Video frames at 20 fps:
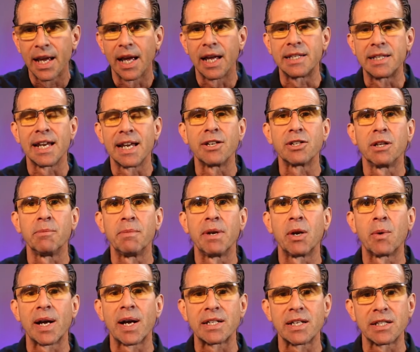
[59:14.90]
essential
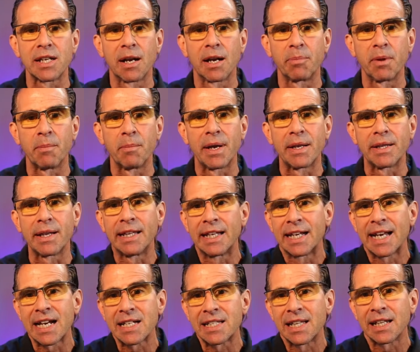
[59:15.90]
amino acid supplement. And the
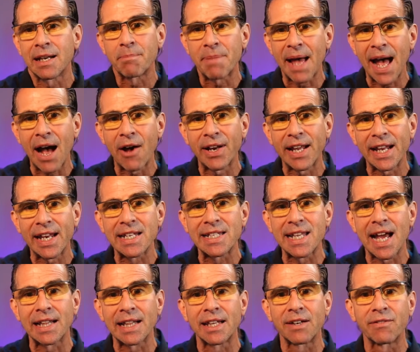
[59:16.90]
nice thing about it is
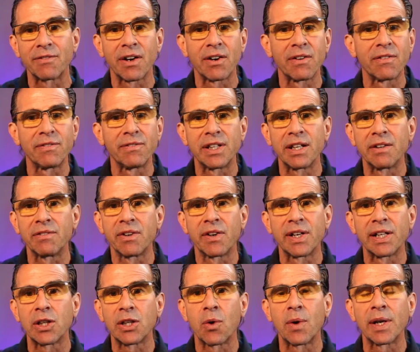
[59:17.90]
that they're
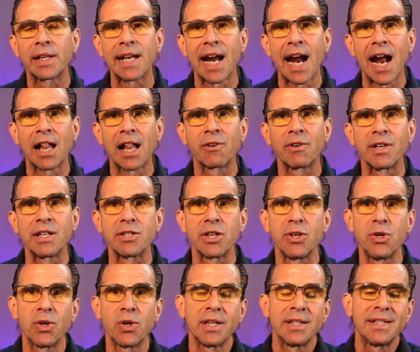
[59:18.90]
very low in calories. So
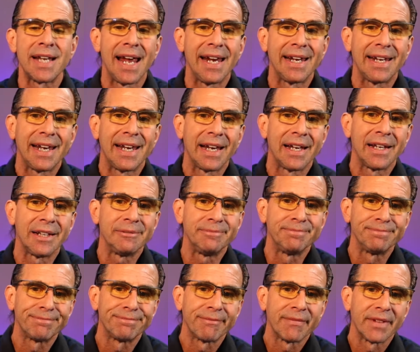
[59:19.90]
you can take in,
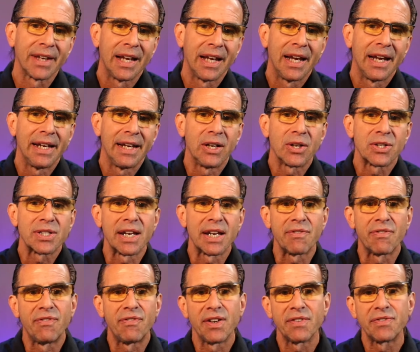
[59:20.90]
say
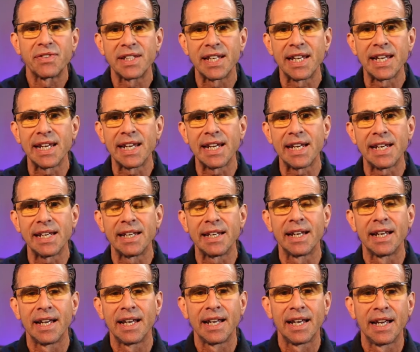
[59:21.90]
15
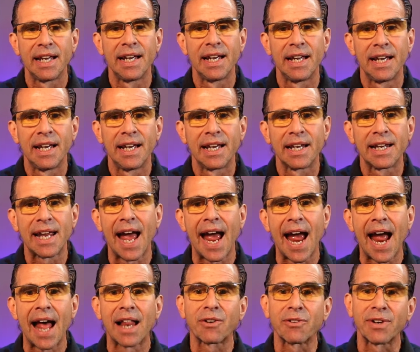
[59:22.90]

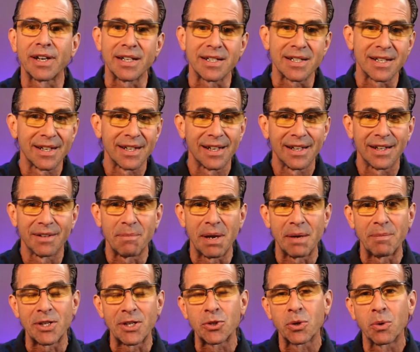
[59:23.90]
calories,
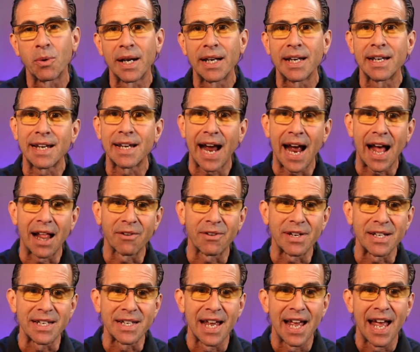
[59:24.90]
maybe 20
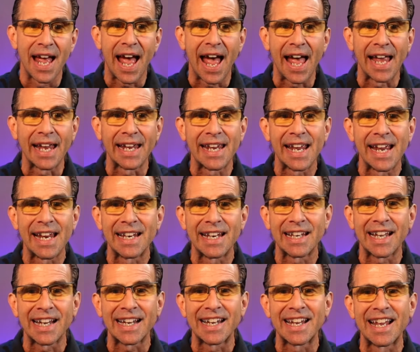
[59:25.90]
calories, and get
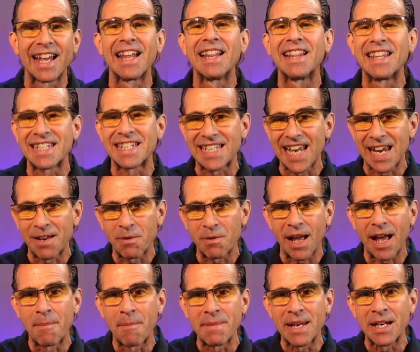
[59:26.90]
like the same
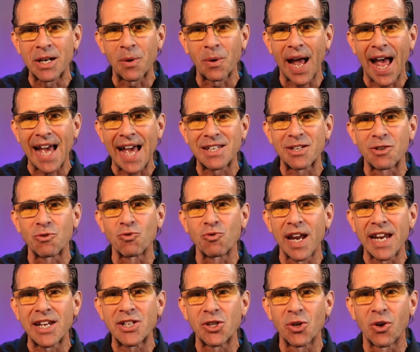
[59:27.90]
amino acid
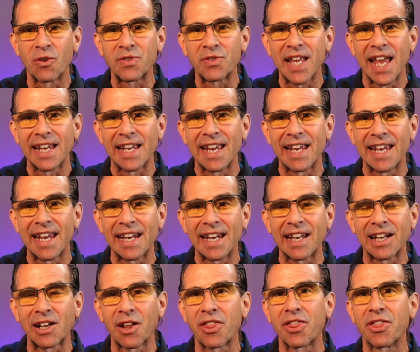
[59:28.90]
ratio of taking in
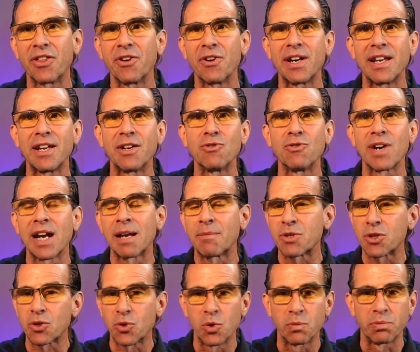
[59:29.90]
like a 30-gram
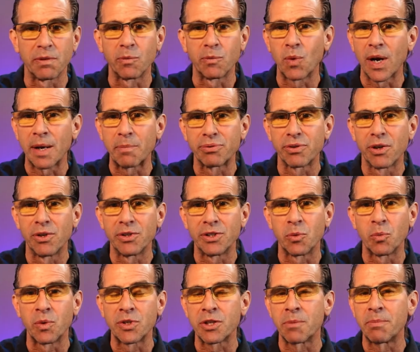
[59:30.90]
scoop of whey
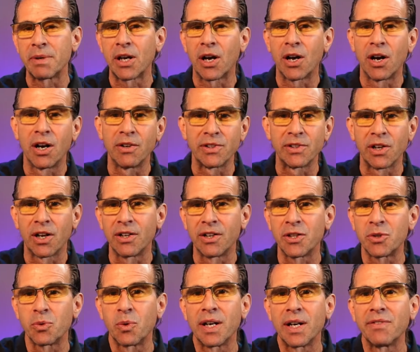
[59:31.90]
protein, which can be
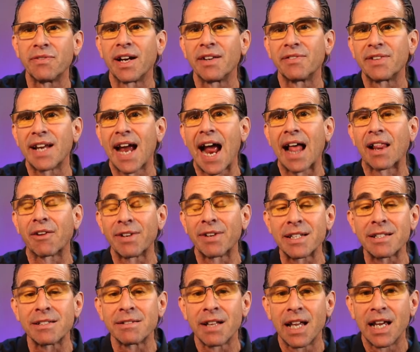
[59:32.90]
125
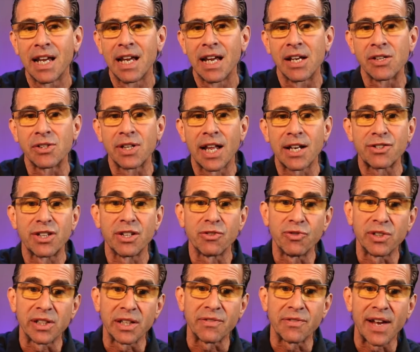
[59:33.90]
calories. So that's the
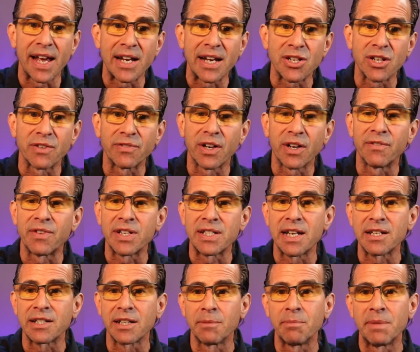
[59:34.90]
real advantage of
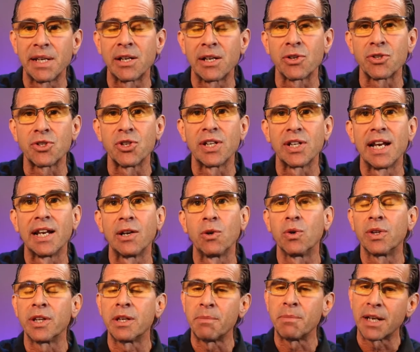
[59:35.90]
essential aminos. You're getting
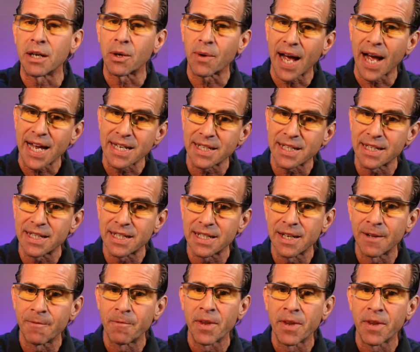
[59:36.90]
all the amino acids,